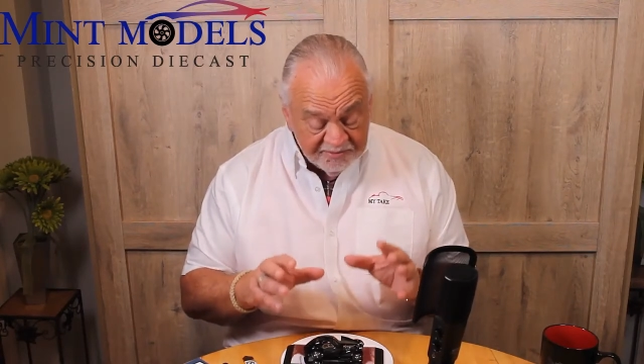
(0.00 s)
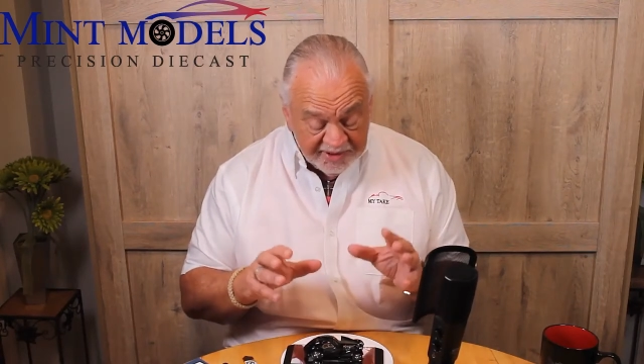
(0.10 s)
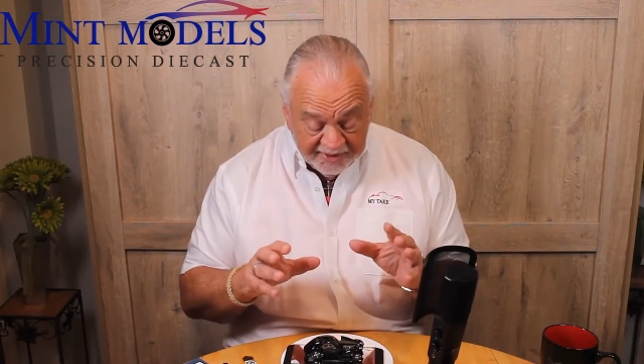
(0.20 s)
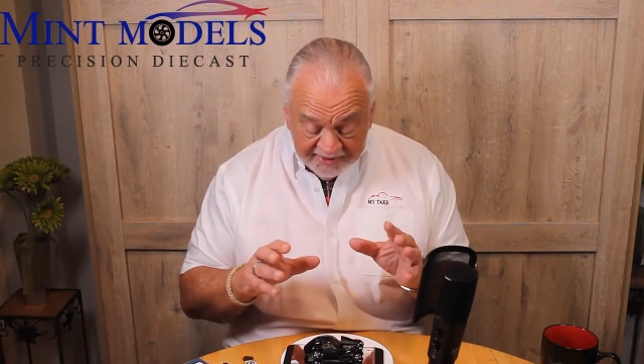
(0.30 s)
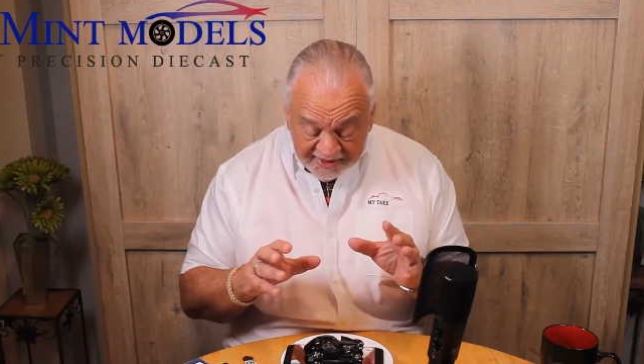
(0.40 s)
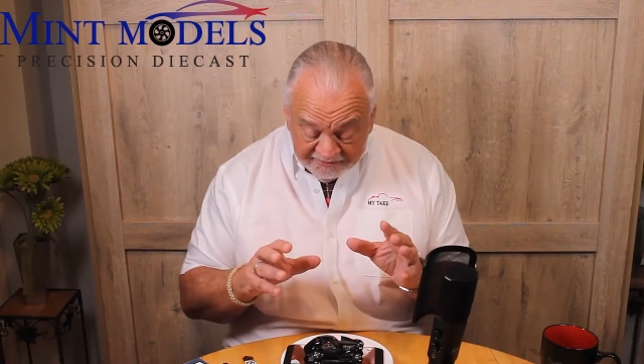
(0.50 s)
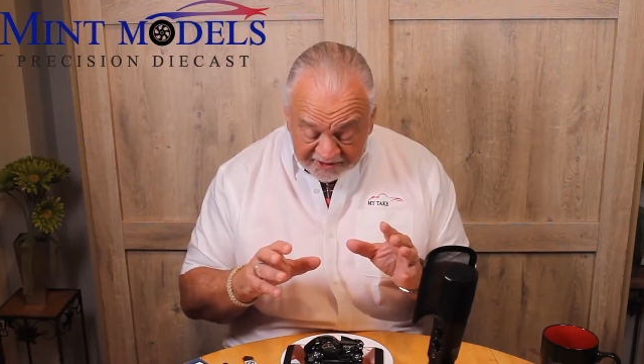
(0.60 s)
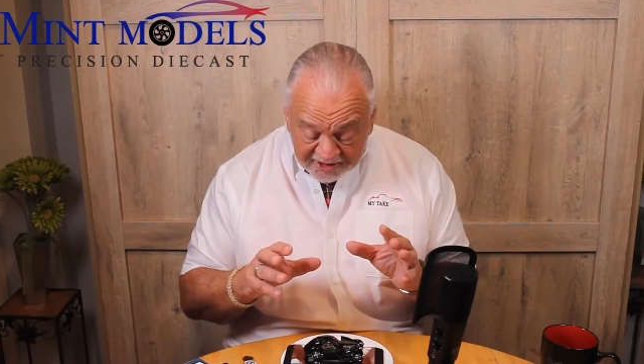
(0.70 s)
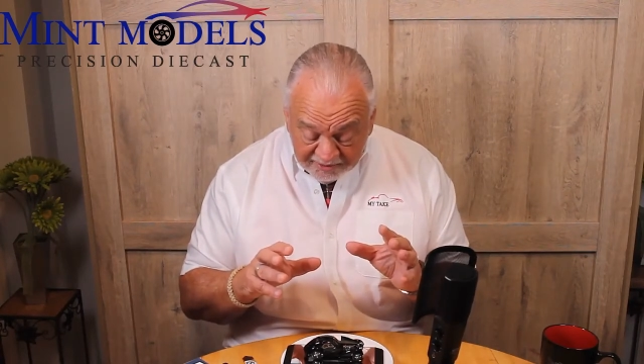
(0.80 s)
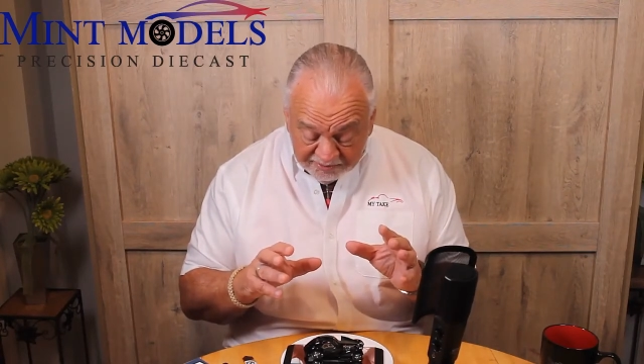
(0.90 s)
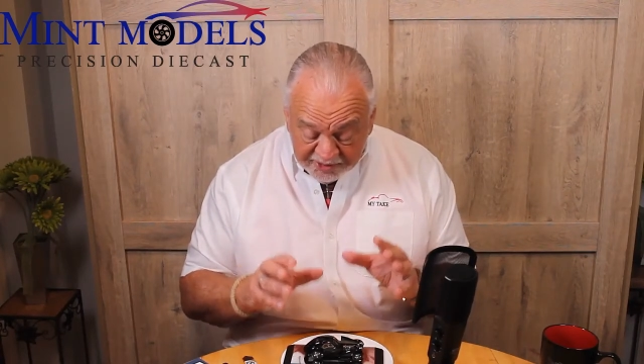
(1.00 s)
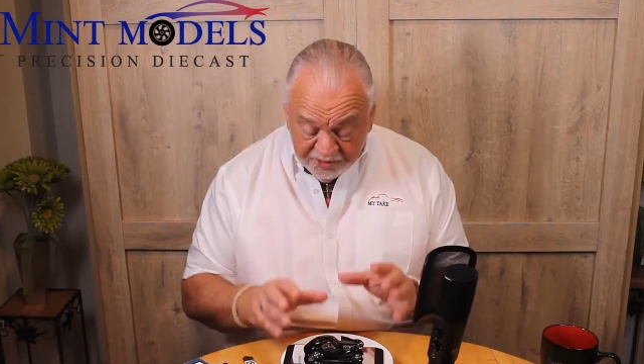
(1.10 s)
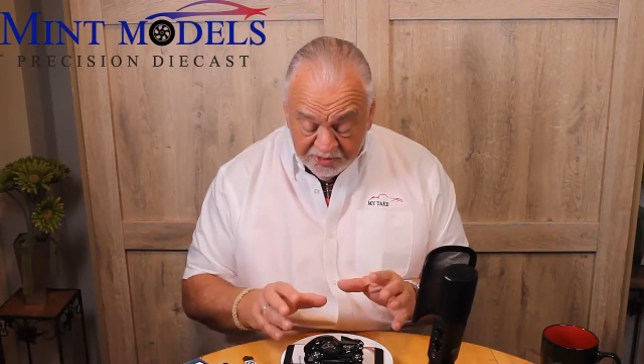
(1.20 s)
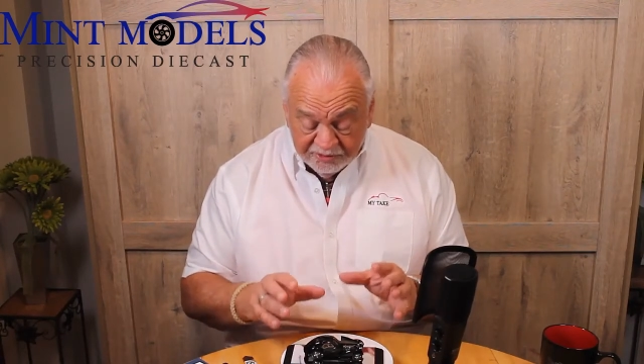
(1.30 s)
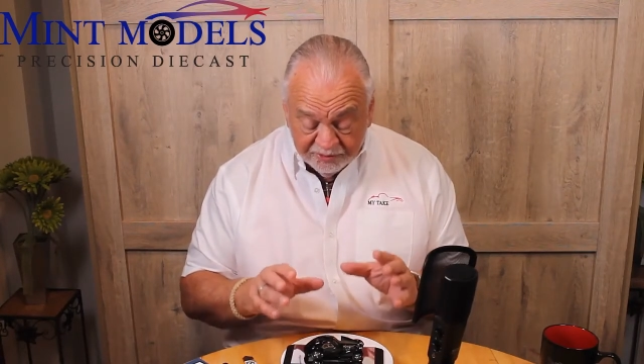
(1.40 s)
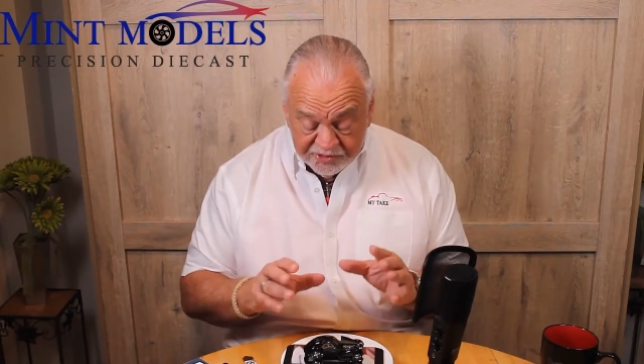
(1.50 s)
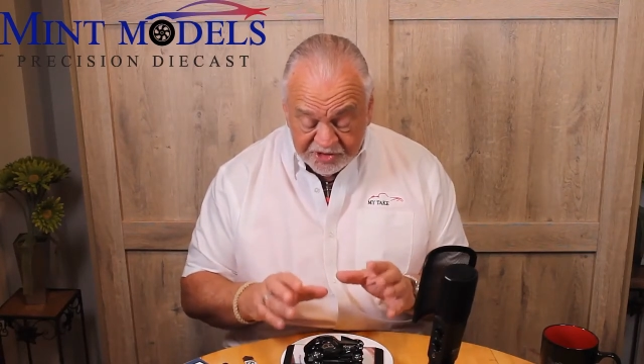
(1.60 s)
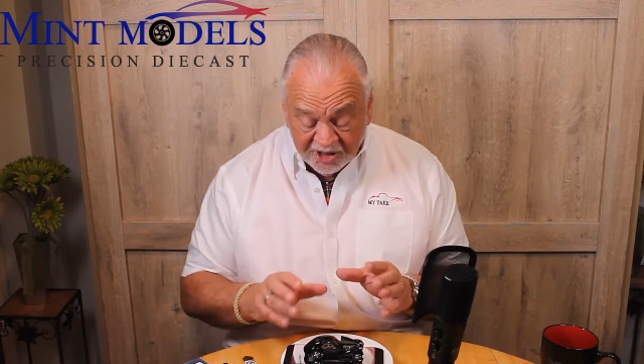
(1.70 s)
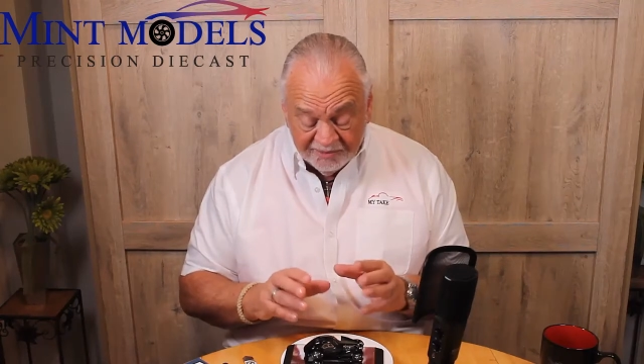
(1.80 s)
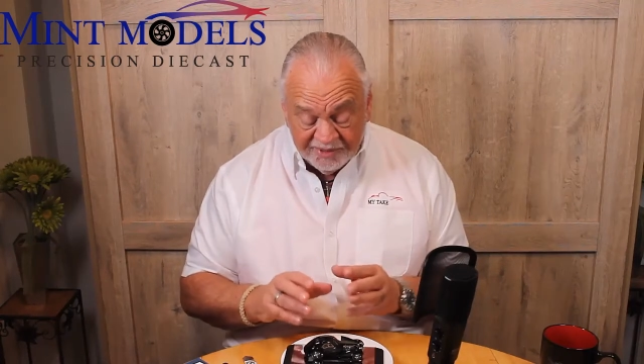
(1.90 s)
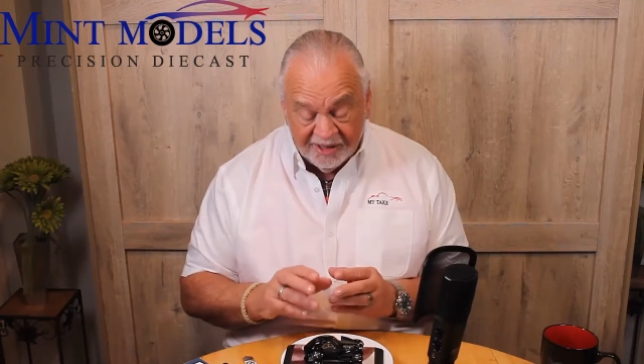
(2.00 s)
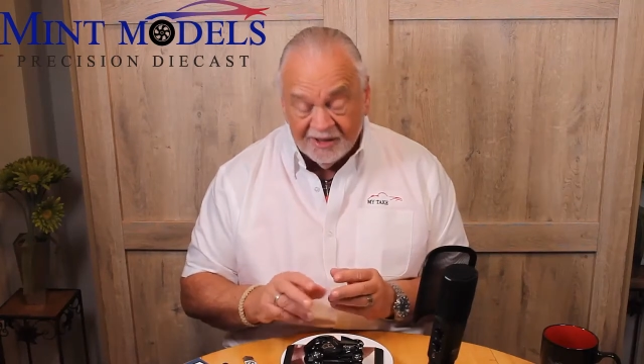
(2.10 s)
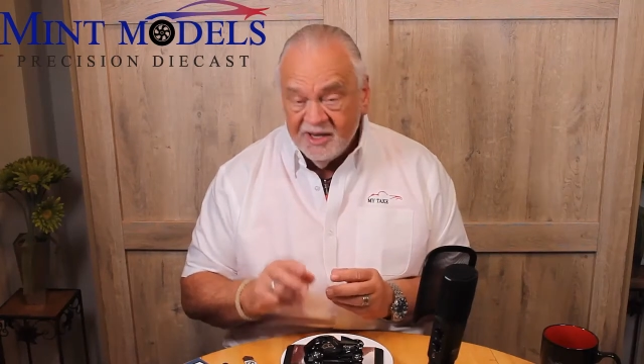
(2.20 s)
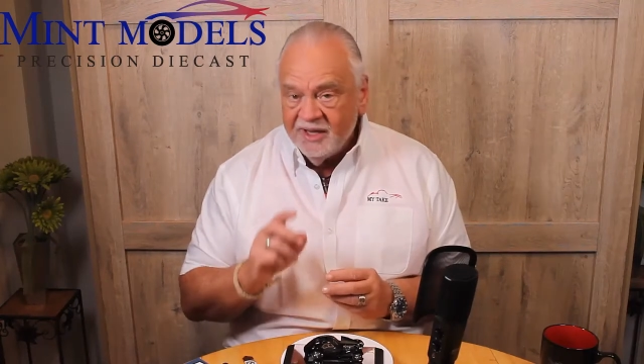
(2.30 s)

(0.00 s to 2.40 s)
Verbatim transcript: but they've done a beautiful job here.